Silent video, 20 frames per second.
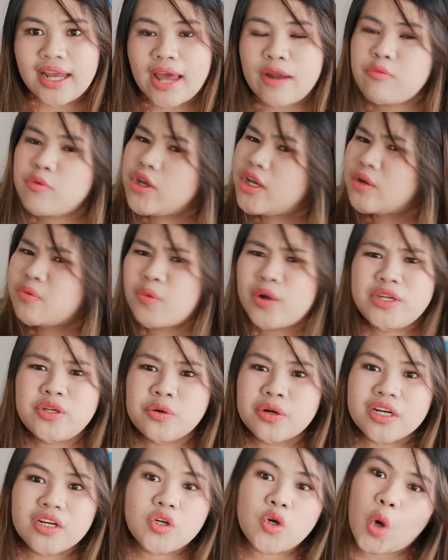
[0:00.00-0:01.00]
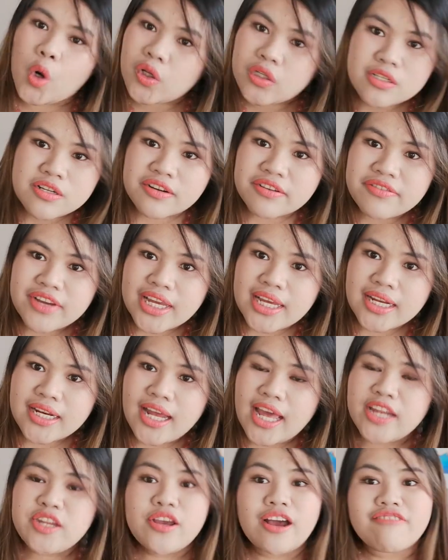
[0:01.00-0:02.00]
And when you are goal-driven
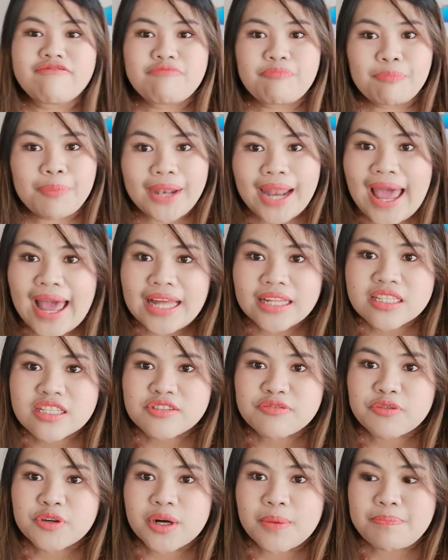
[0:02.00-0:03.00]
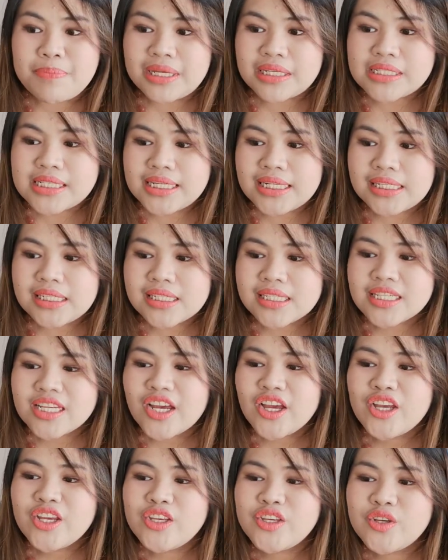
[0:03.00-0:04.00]
and you have plans for a business,
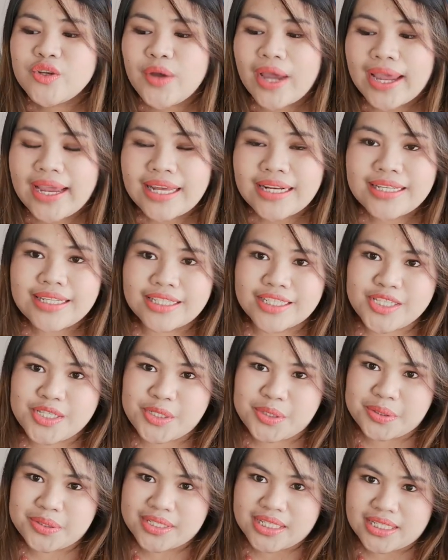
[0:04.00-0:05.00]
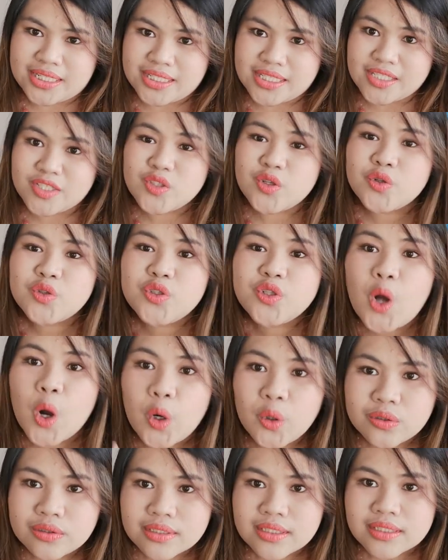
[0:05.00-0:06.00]
you hate excuses. So
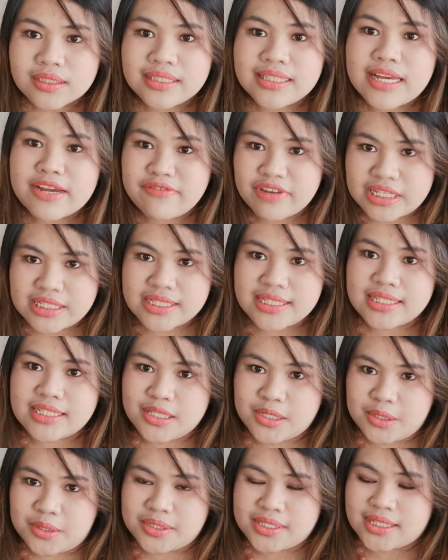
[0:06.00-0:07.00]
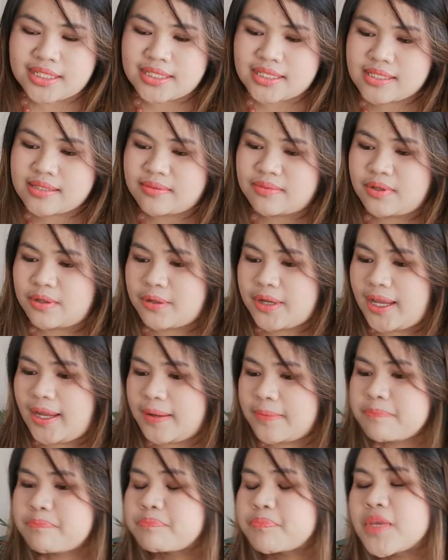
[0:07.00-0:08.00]
don't give us excuses,
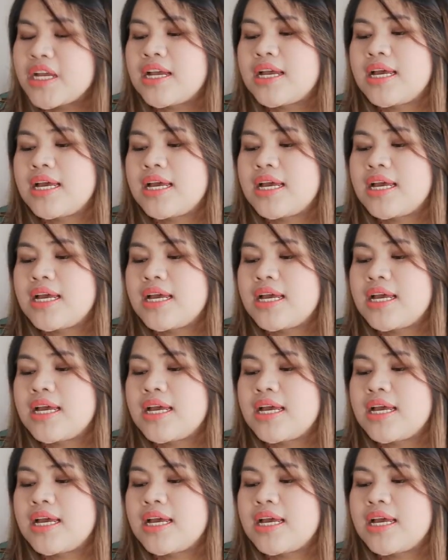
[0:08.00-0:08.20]
okay?